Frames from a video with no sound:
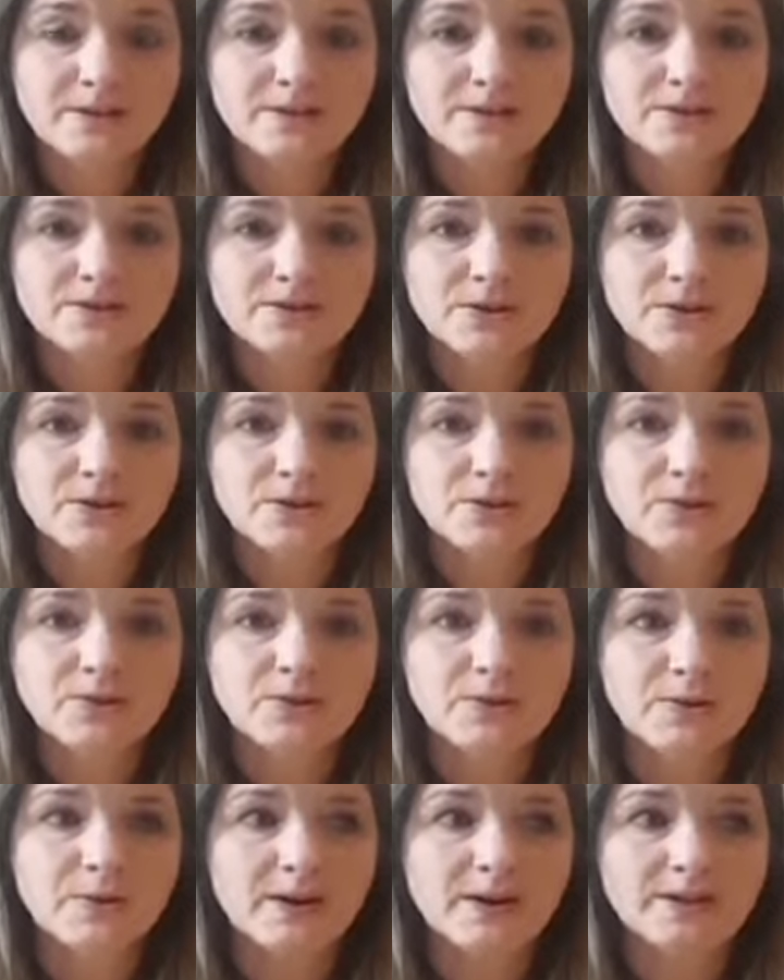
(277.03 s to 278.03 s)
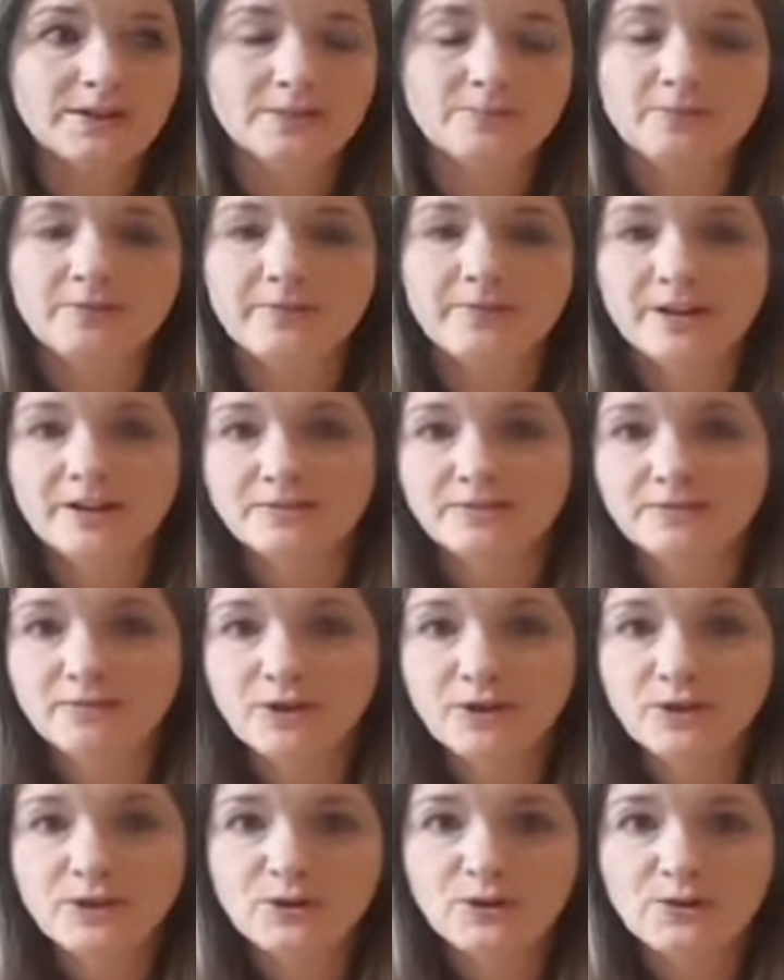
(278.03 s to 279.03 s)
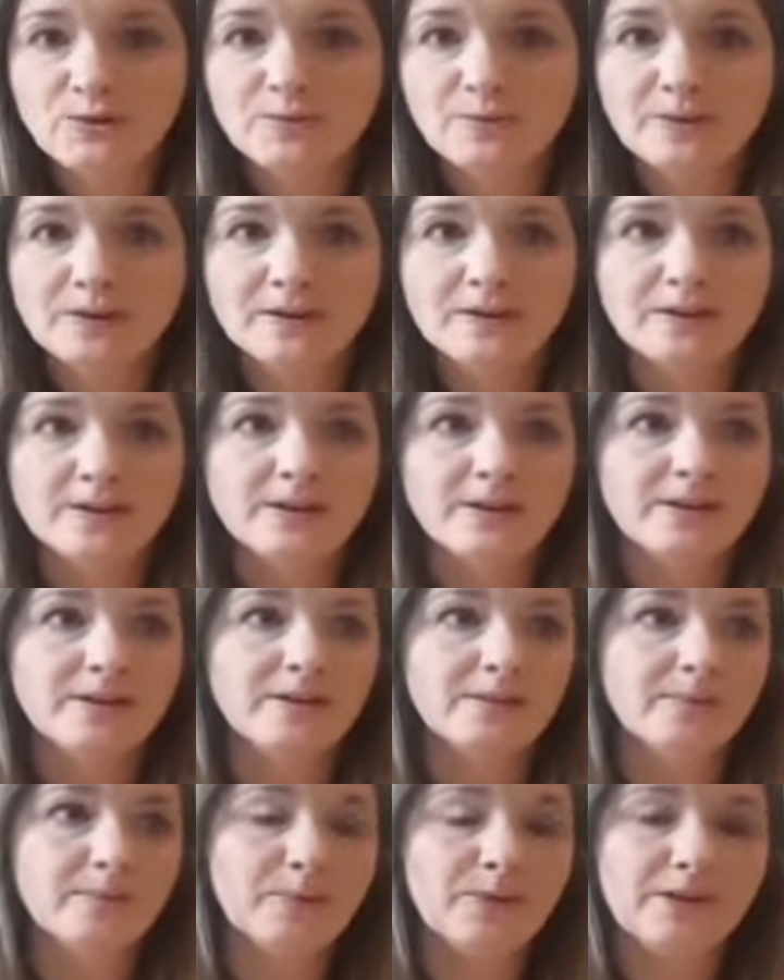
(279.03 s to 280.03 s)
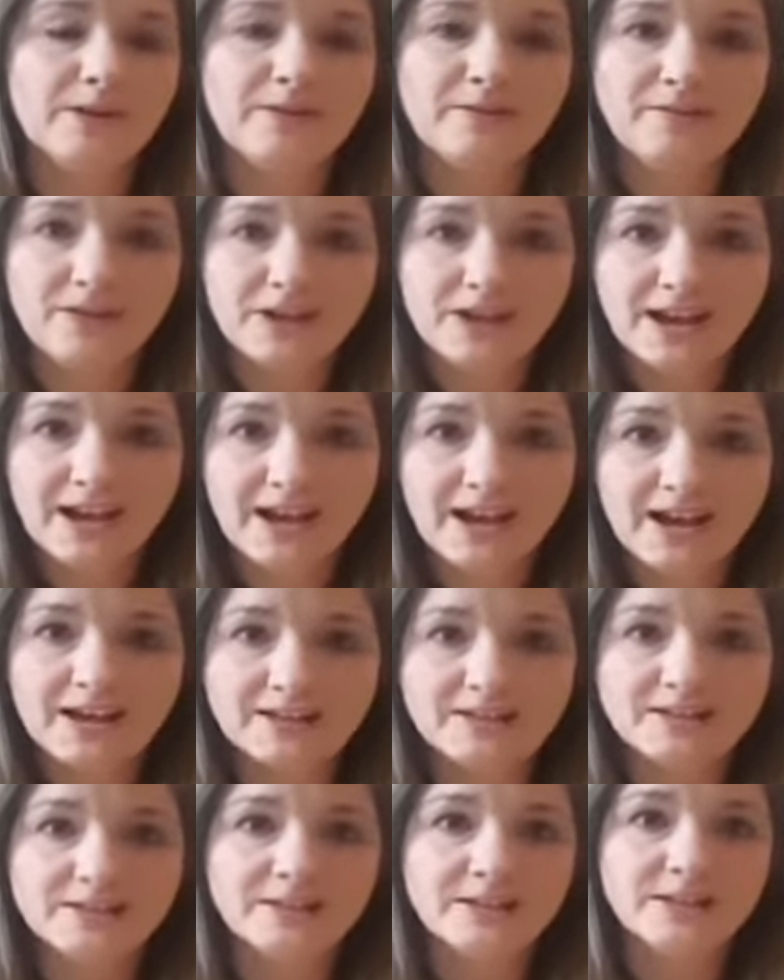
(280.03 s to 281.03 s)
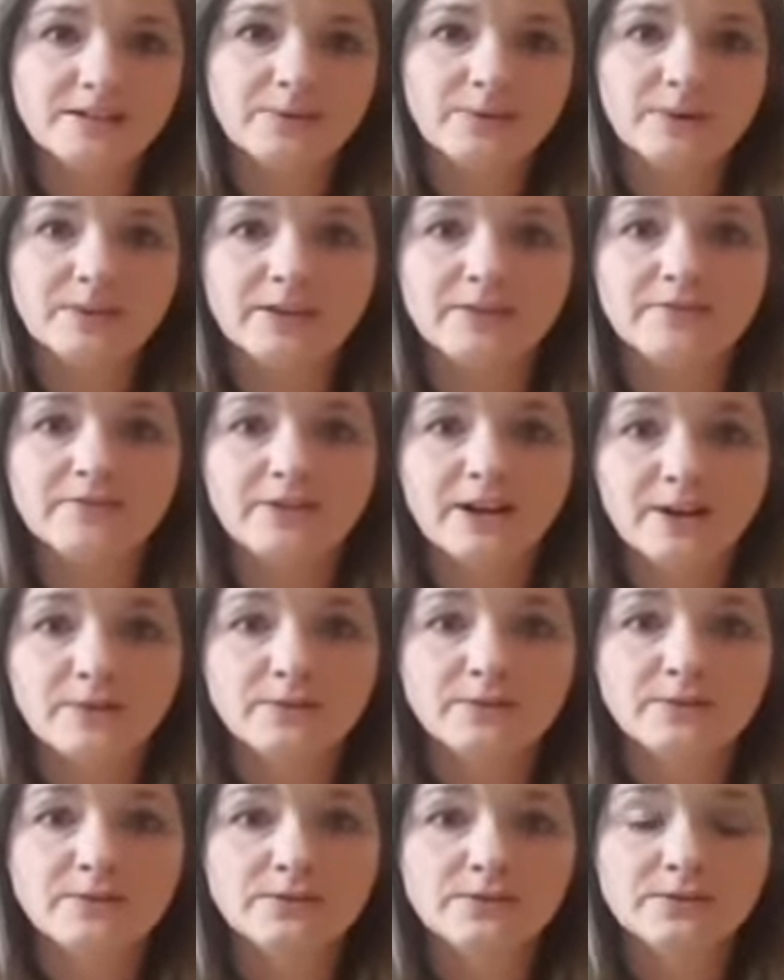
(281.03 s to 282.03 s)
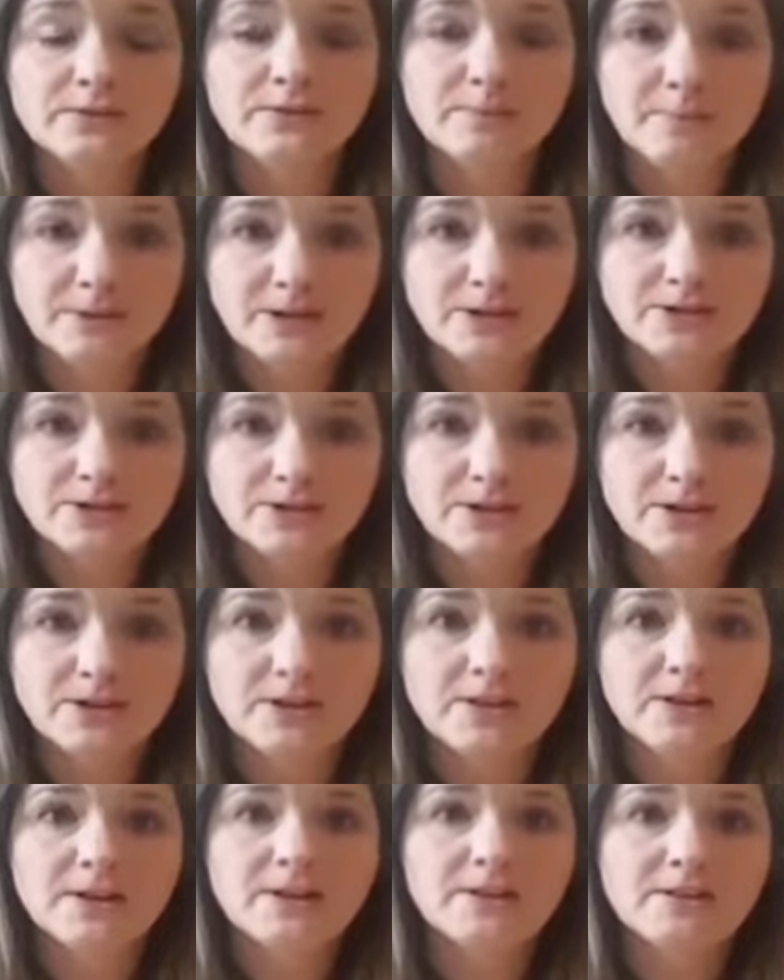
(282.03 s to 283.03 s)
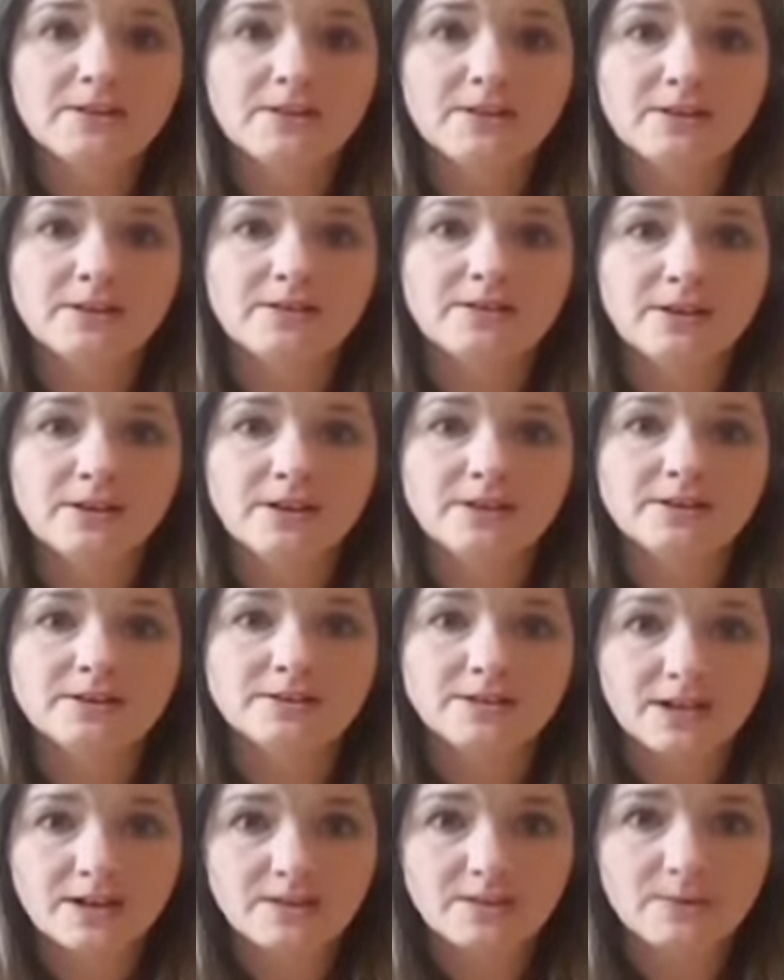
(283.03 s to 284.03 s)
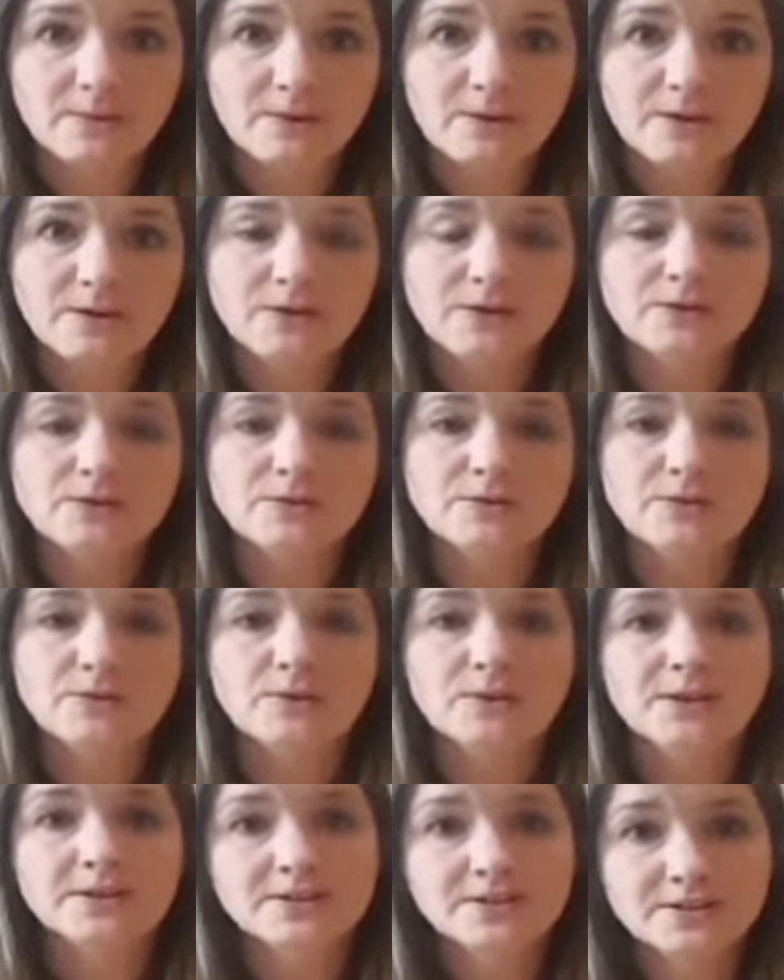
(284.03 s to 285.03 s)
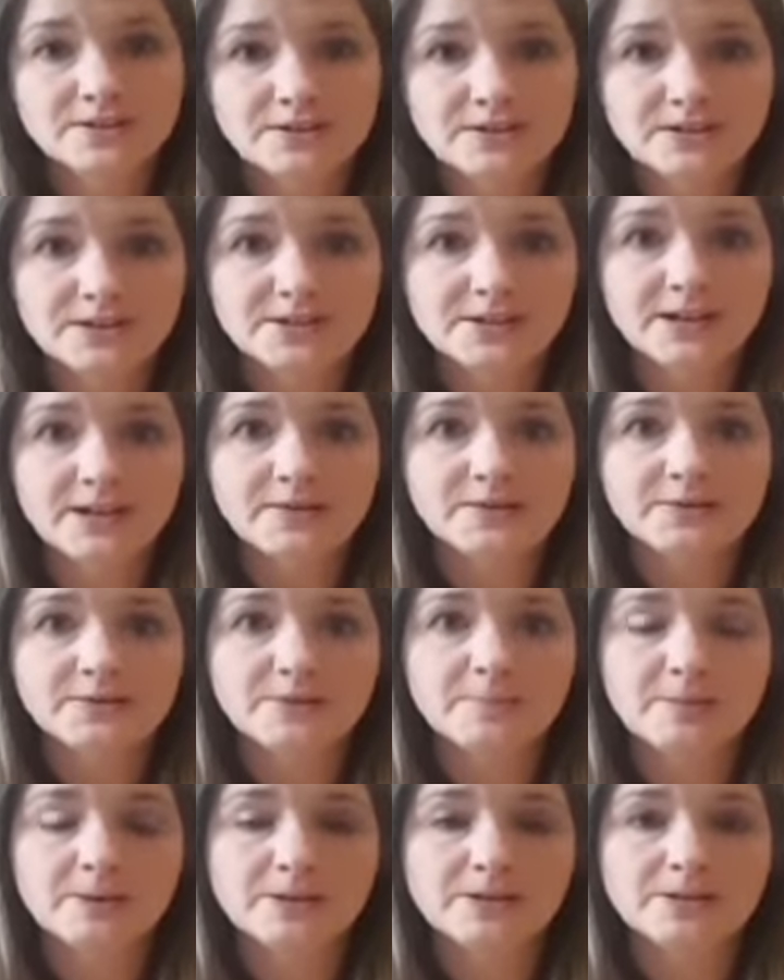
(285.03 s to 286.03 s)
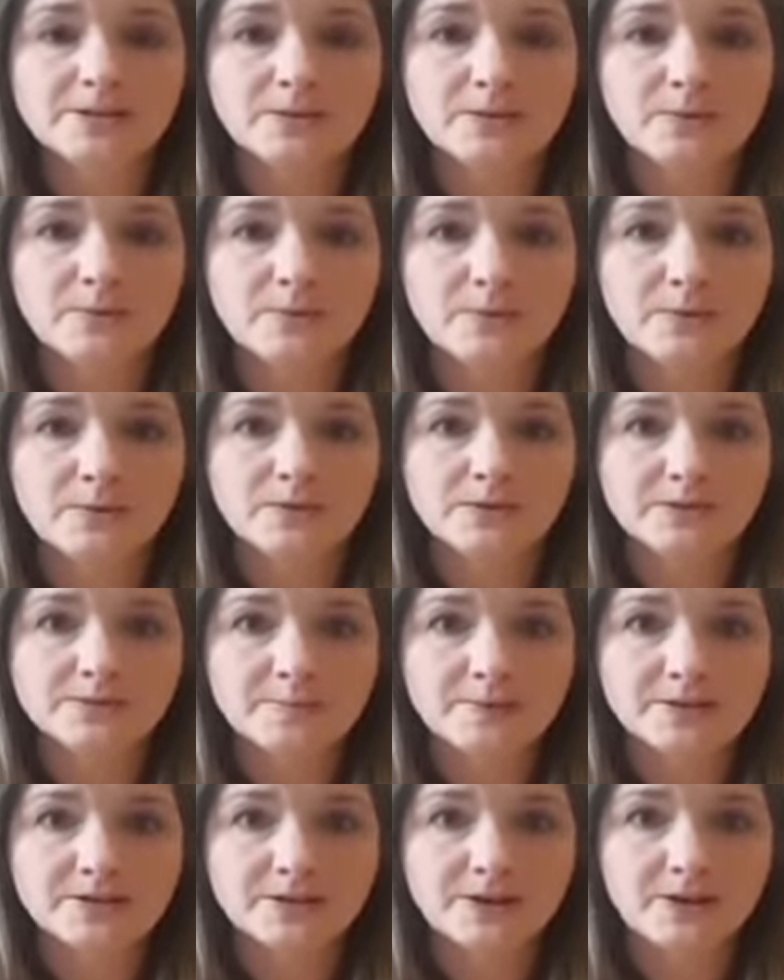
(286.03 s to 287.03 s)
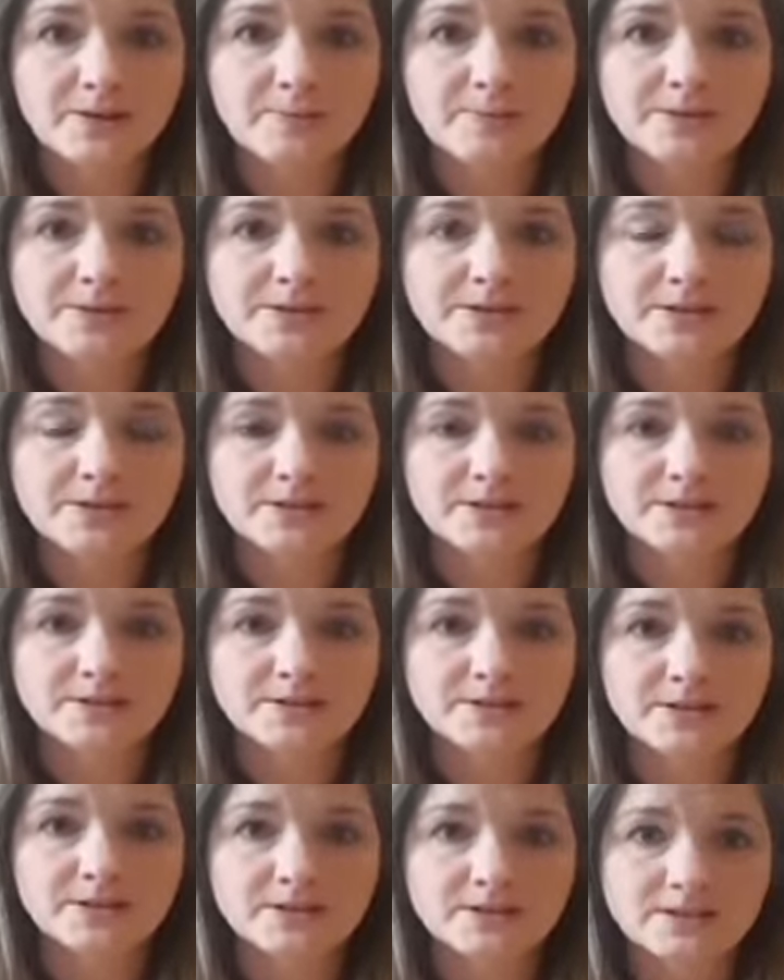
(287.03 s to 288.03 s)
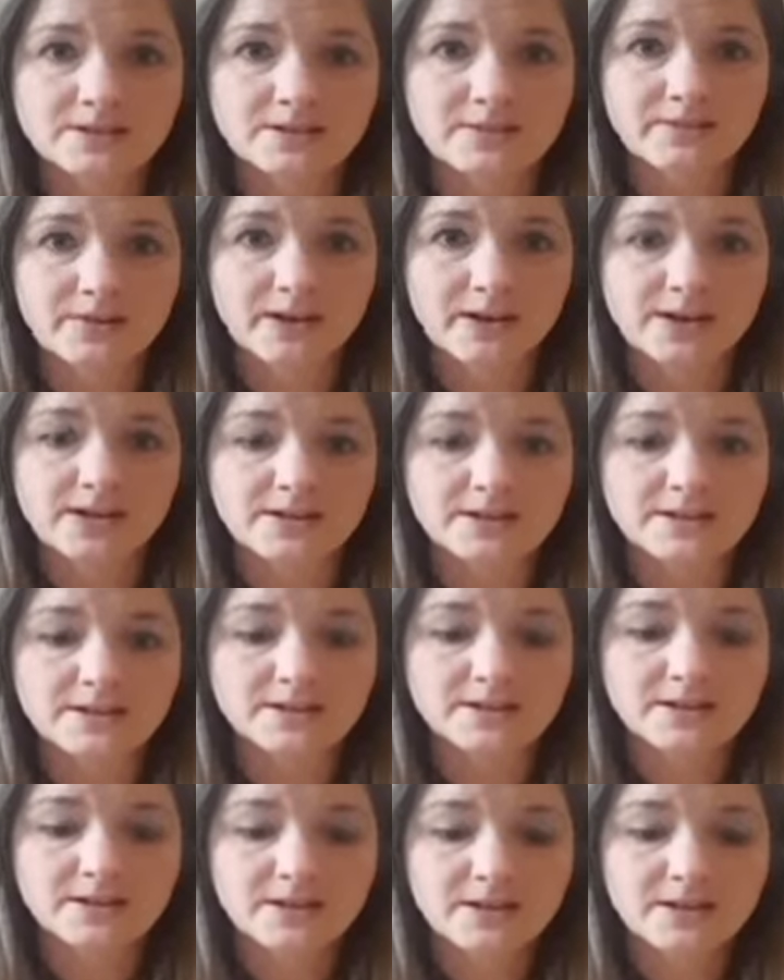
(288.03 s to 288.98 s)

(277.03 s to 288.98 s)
So you hide them around the room, wherever you can, and when they've found the picture, they then say the word or listen to the sounds, depending what the speech therapist has advised.